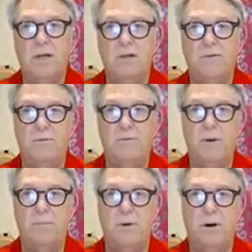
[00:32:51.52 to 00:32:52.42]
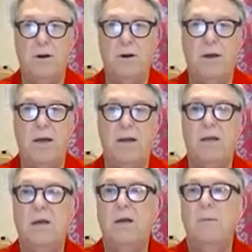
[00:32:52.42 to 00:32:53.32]
if you've been a part of that,
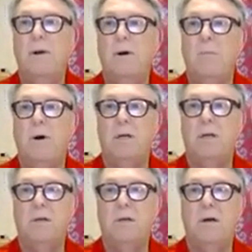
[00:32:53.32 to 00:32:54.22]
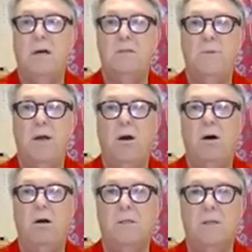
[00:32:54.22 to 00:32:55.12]
but harmonics are caused by
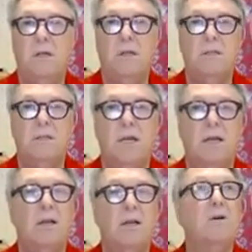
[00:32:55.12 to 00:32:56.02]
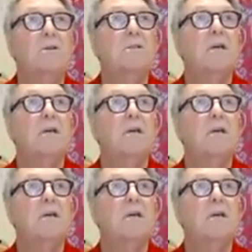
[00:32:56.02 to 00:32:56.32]
all solid state loads,